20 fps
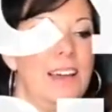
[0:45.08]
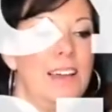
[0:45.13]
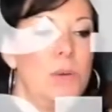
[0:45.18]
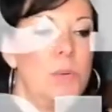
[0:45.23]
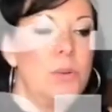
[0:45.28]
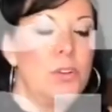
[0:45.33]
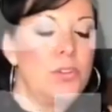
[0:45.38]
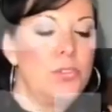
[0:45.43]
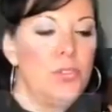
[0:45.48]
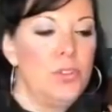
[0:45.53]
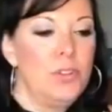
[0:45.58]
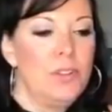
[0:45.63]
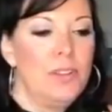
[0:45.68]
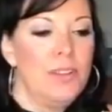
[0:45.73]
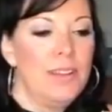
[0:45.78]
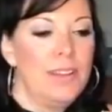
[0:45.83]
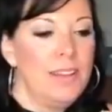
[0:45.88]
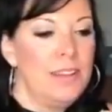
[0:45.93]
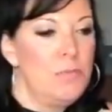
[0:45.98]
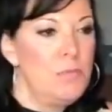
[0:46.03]
I work for
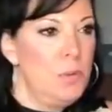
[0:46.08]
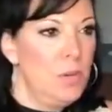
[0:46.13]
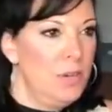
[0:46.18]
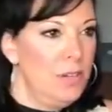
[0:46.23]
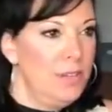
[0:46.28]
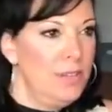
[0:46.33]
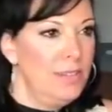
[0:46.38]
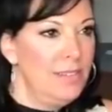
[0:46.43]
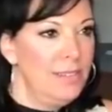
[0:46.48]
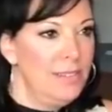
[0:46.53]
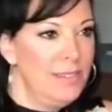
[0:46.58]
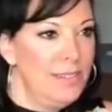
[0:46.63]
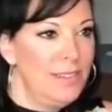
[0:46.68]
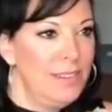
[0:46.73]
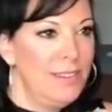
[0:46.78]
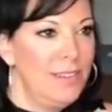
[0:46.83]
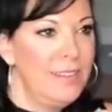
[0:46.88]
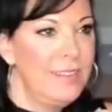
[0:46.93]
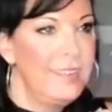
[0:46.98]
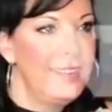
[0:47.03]
Lockheed Martin
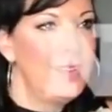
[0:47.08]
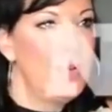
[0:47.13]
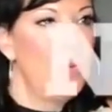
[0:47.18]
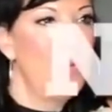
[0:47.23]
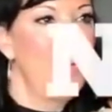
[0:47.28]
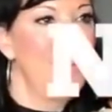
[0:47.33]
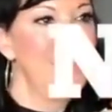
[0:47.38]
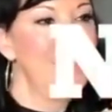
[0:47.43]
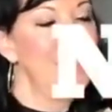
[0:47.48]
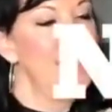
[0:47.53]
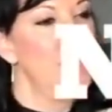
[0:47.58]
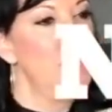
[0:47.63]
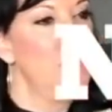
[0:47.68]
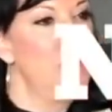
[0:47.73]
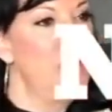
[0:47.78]
in White